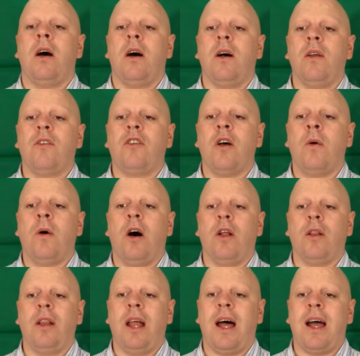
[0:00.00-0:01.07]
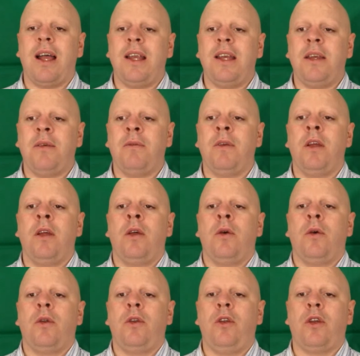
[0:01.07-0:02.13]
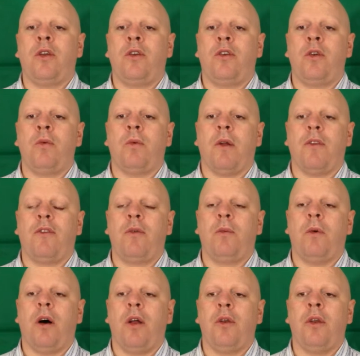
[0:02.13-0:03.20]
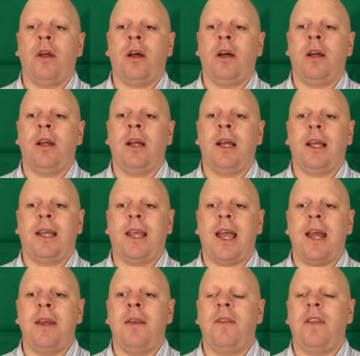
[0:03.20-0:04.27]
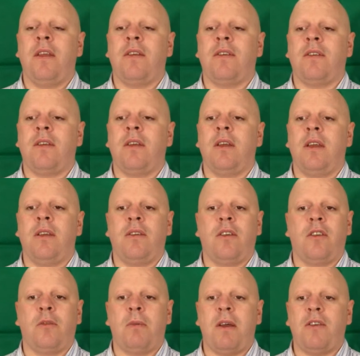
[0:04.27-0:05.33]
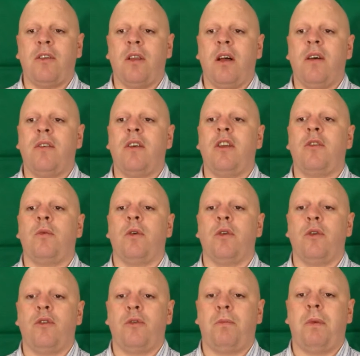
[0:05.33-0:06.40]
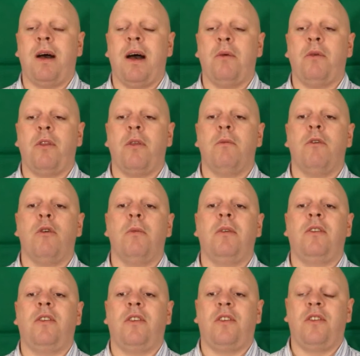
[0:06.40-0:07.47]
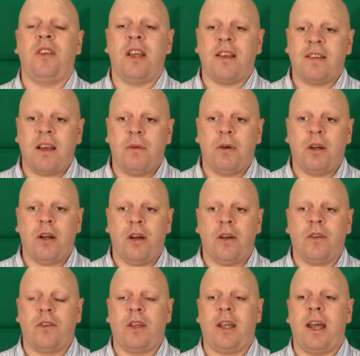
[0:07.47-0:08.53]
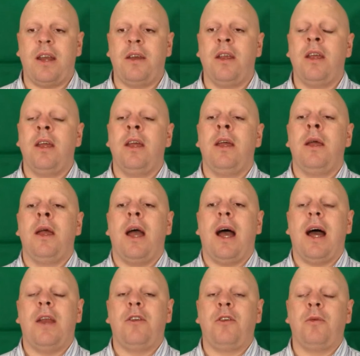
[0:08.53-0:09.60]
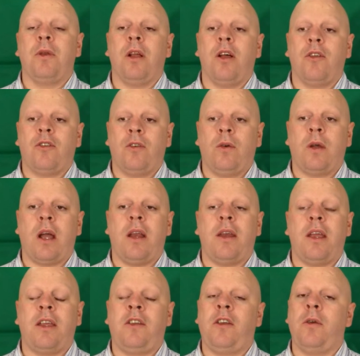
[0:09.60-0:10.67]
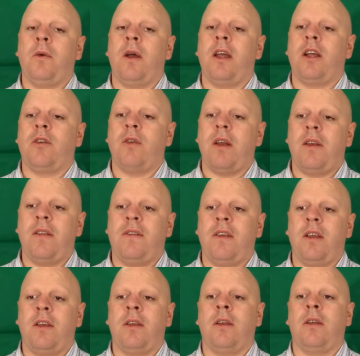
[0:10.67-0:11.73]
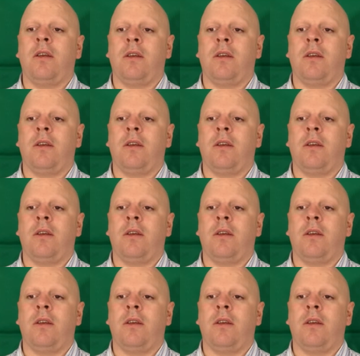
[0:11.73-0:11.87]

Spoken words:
Also, online, you could do one-to-one. Again, this is a special offer. It's £100 at the moment. It's a 6-hour course again, and you will also get an AQA accredited